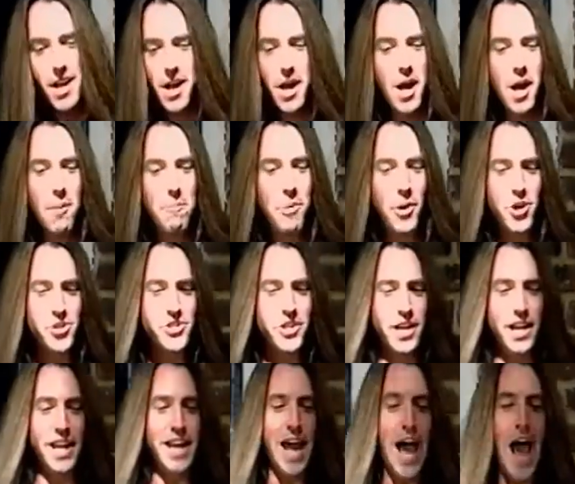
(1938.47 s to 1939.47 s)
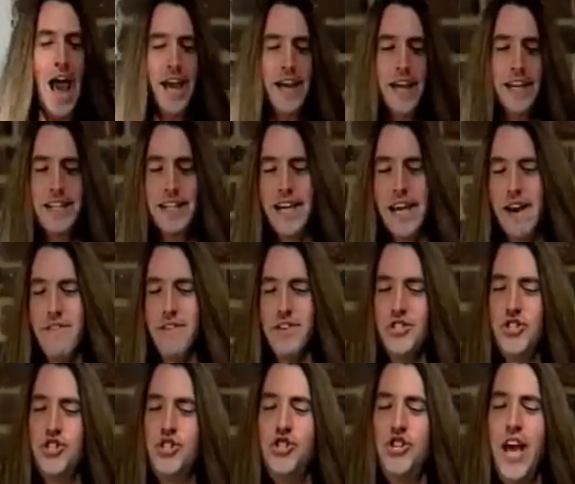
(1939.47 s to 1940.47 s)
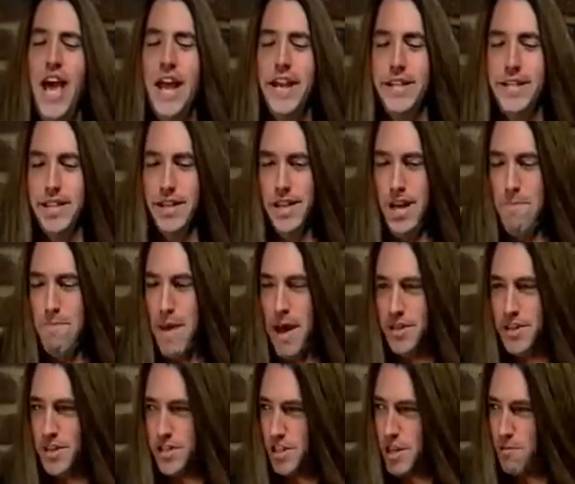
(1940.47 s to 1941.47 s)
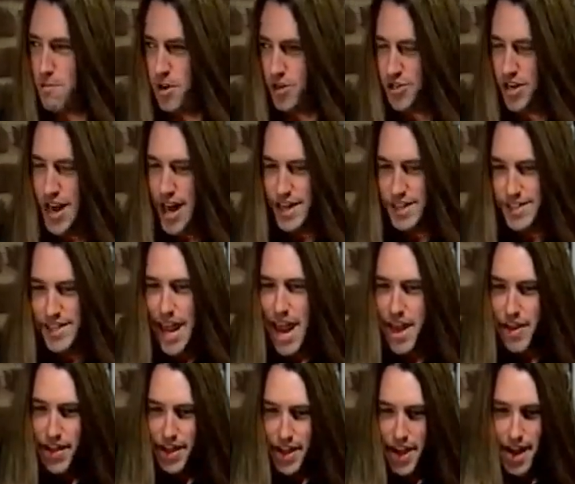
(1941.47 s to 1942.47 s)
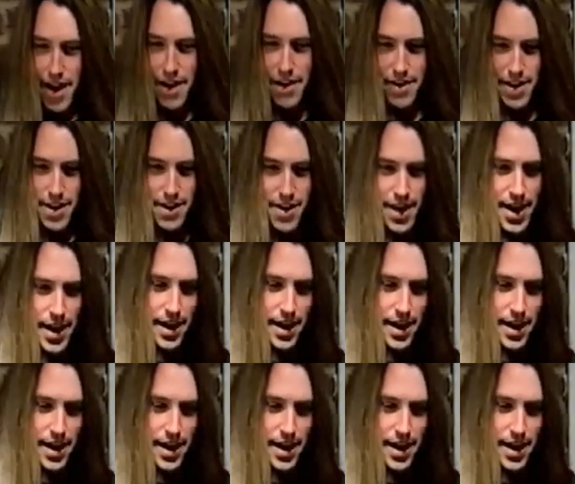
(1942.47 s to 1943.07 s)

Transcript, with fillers: Personally, I could give a shit about this commercialized day of the year, all right?